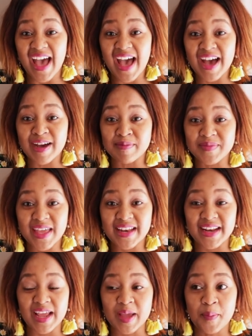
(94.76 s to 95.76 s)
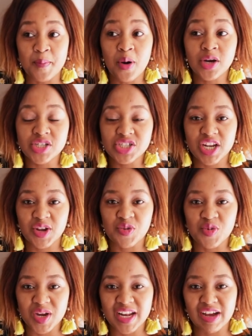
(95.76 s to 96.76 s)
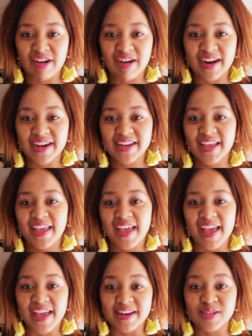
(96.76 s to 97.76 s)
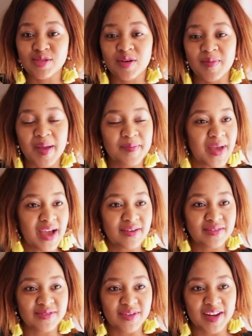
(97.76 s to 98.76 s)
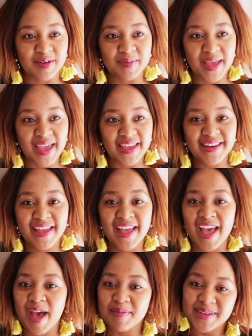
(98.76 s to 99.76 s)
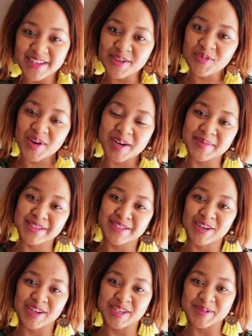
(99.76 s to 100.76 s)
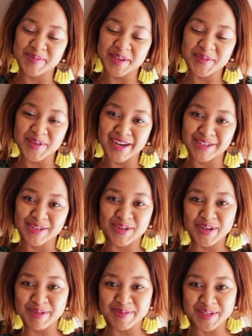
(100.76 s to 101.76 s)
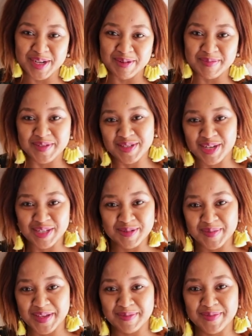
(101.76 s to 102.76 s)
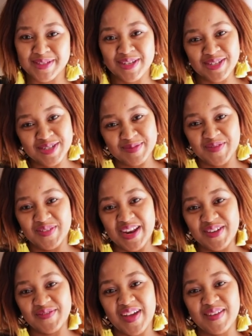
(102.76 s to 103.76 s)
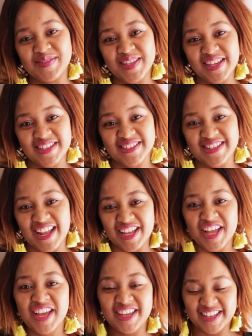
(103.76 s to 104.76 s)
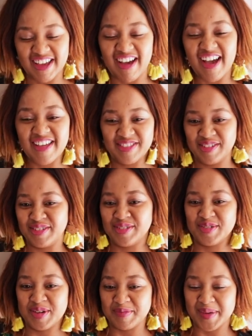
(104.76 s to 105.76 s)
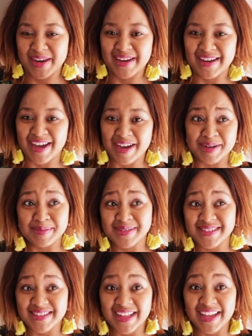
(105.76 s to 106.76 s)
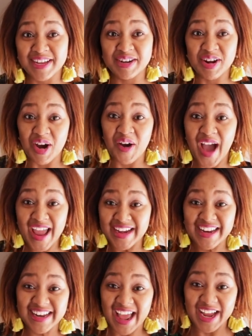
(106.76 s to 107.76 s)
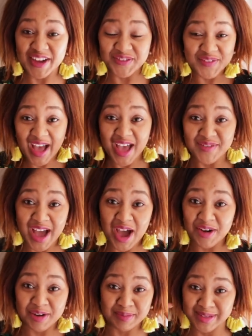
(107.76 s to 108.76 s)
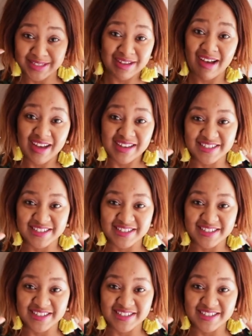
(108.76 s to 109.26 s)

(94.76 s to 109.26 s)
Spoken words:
and like pushing really hard, and so my back was really in pain. Hubby didn't want to massage me. When I called him to come massage me, he massages me for like 5 seconds. He's like, yeah, I think you're doing better now. And I'm just like, no, I need like a 5-hour massage.